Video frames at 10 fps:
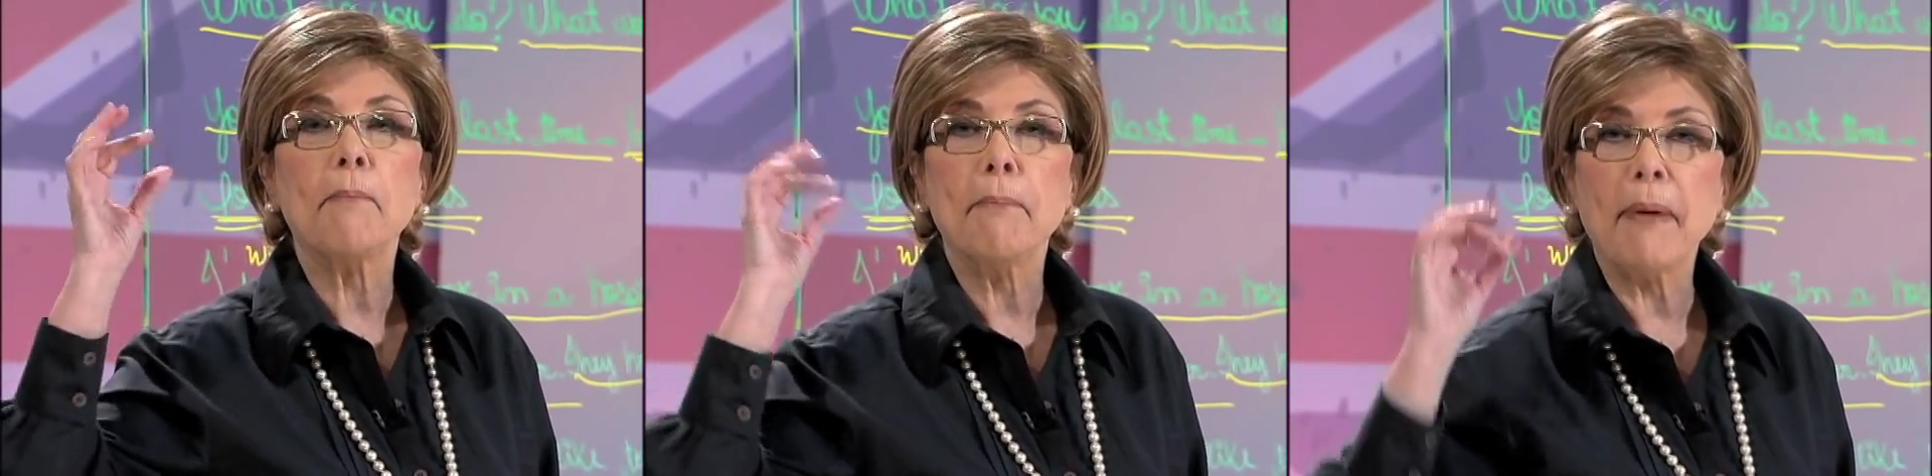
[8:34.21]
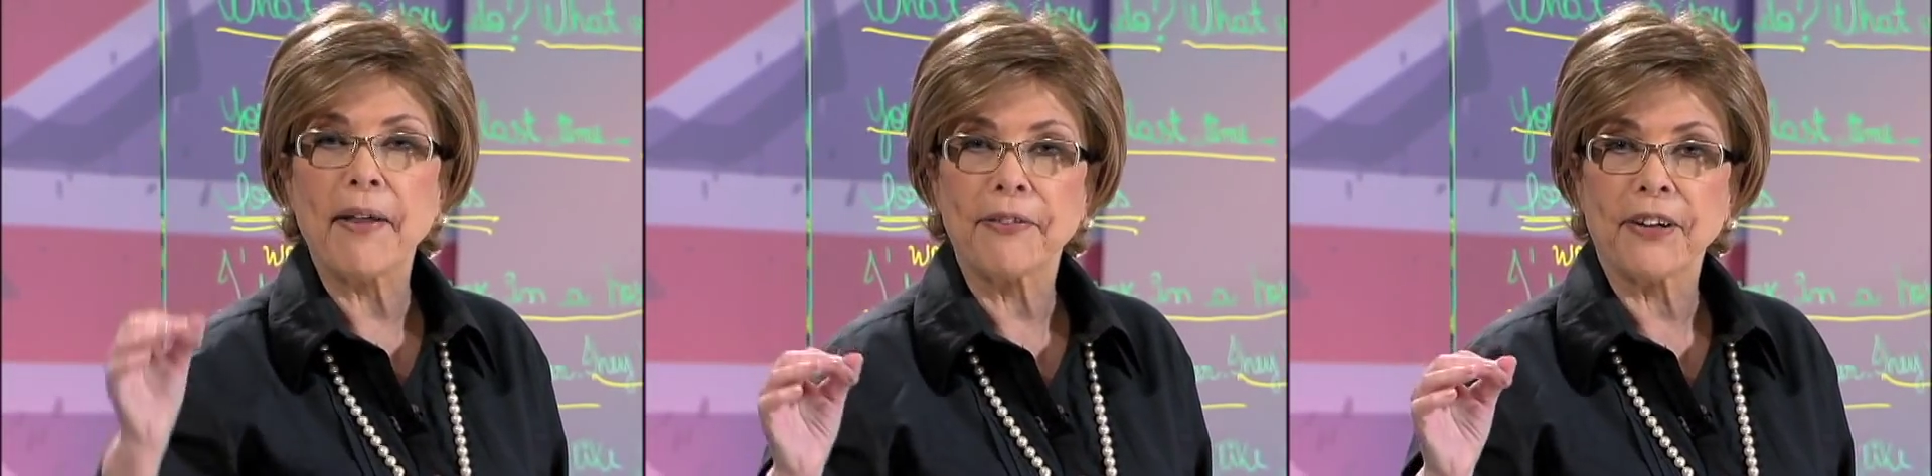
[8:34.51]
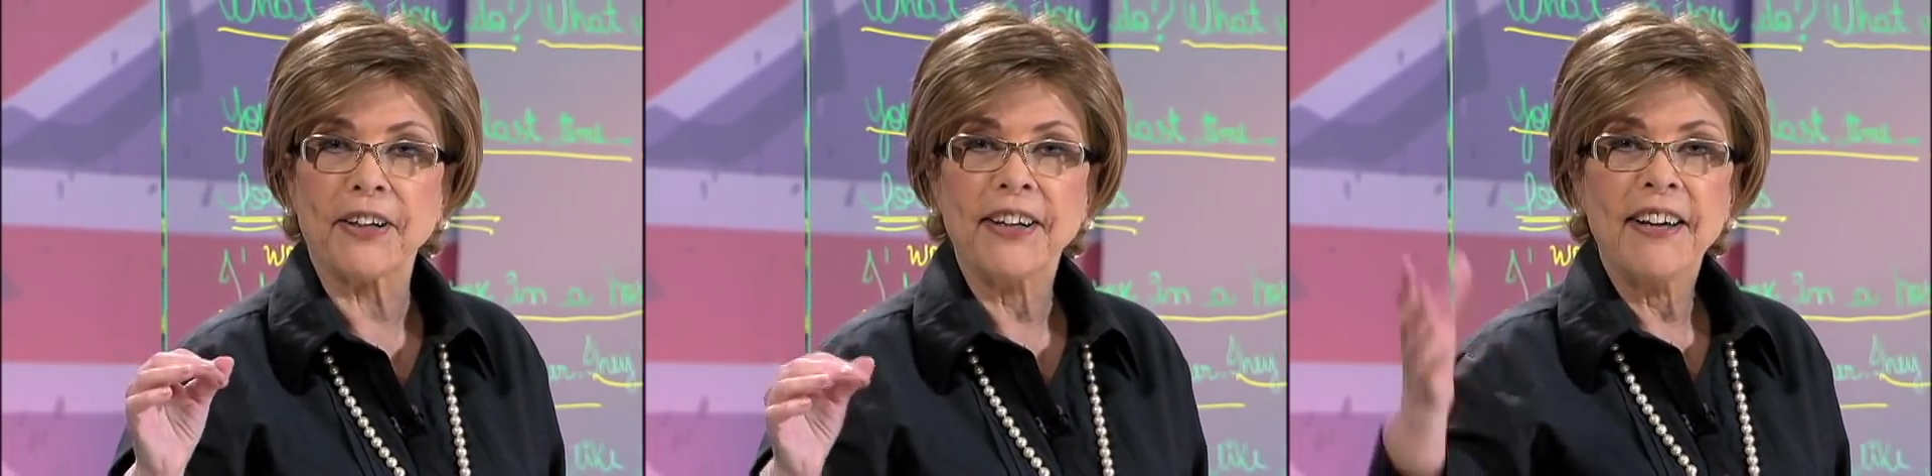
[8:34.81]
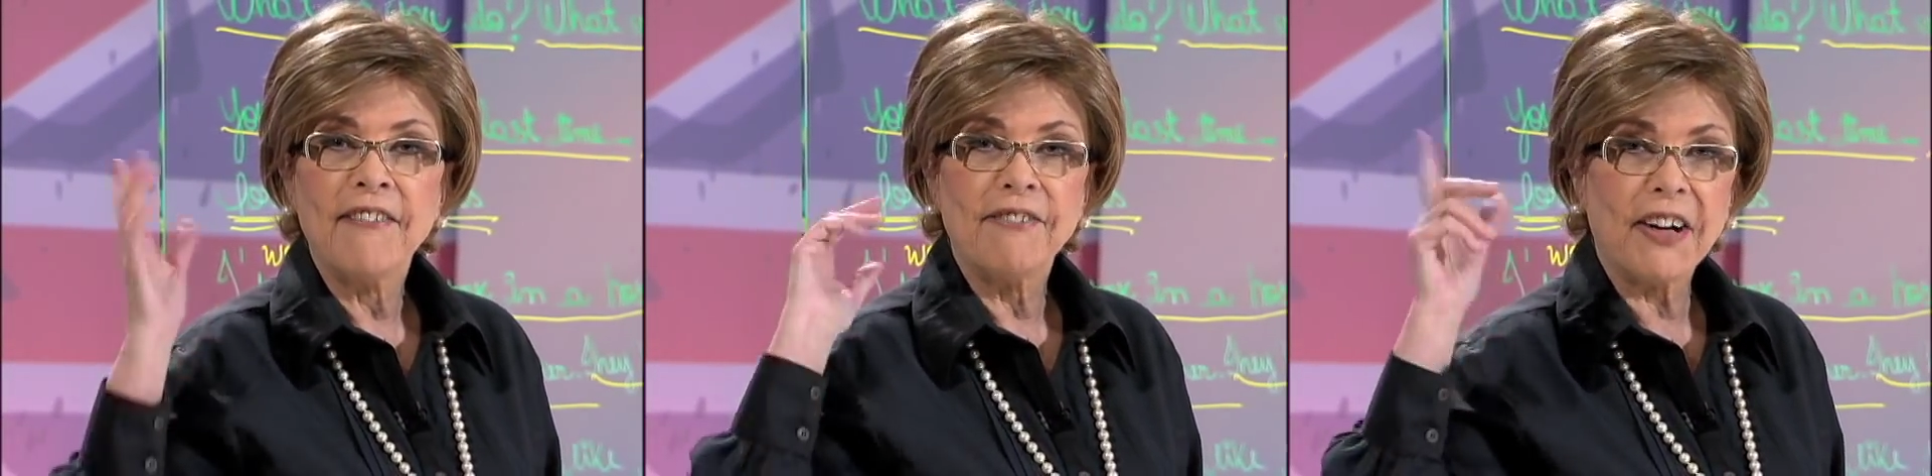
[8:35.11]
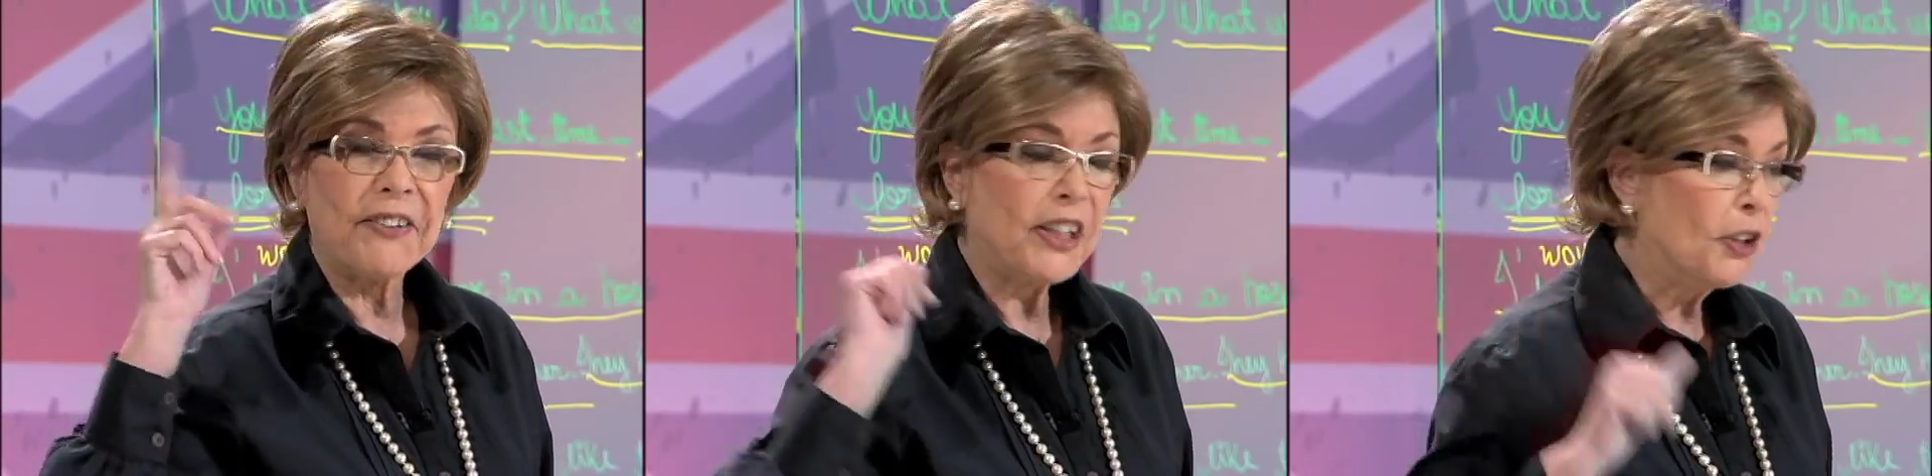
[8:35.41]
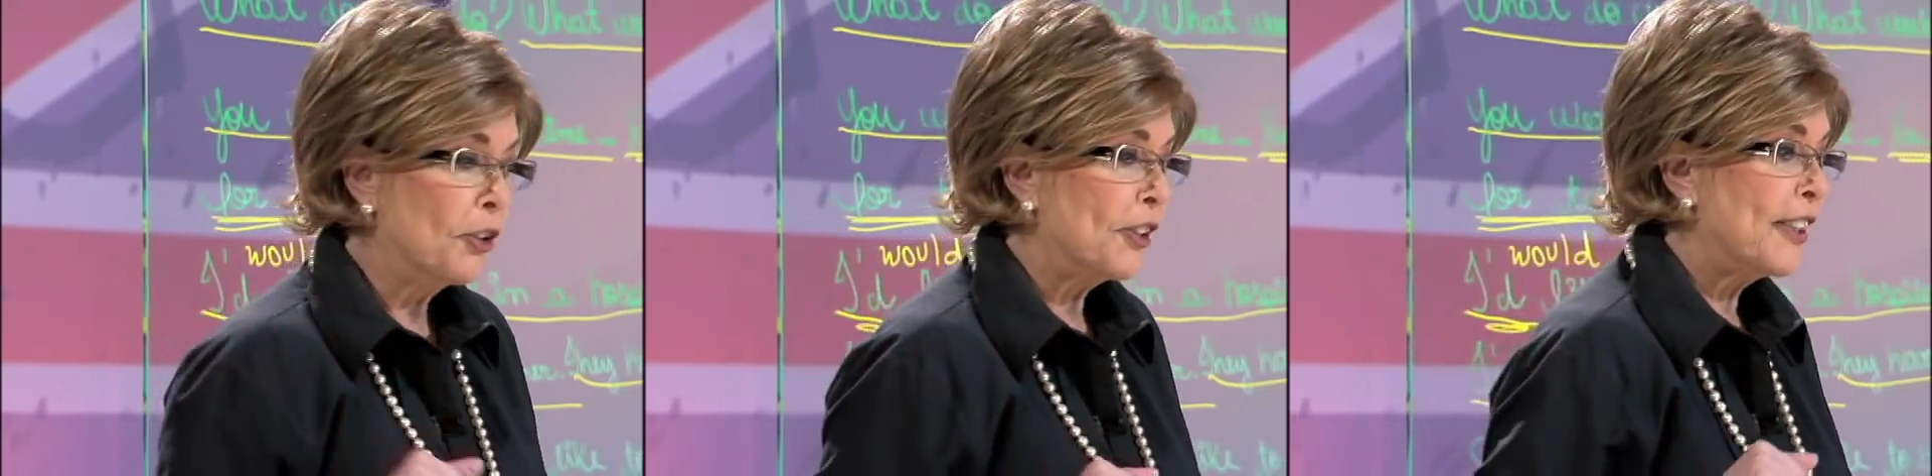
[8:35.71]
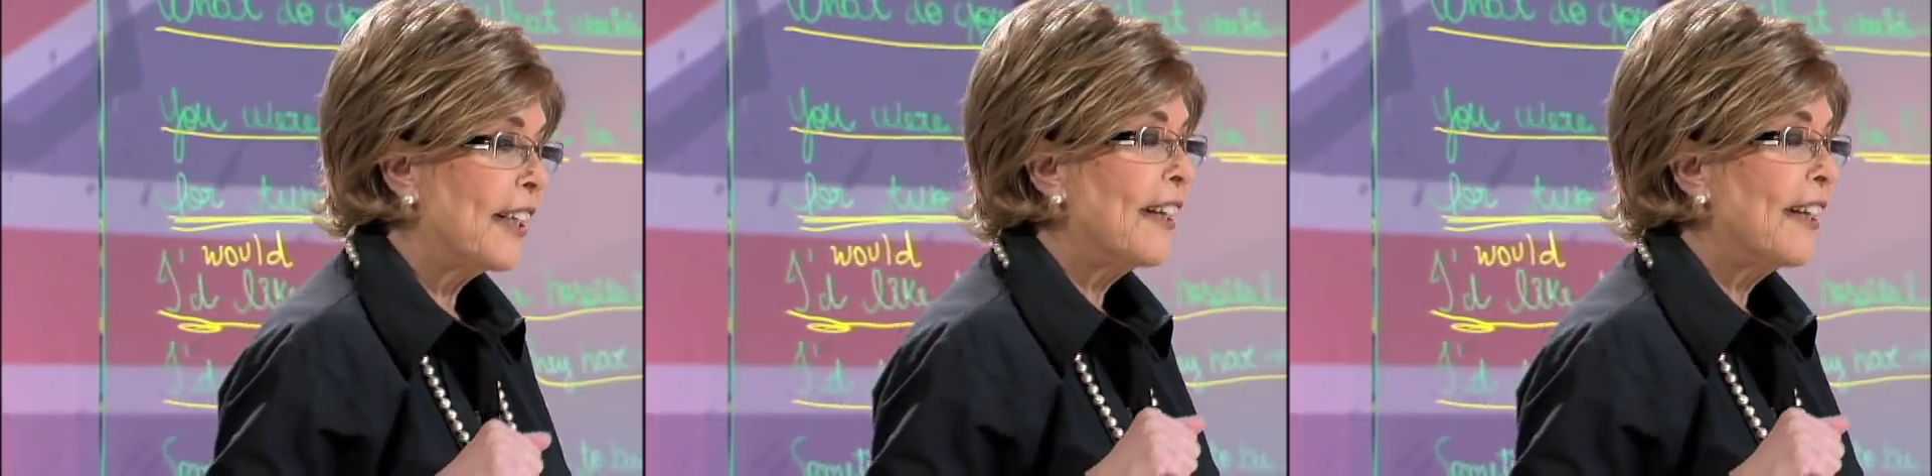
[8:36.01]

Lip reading: mother. Very good.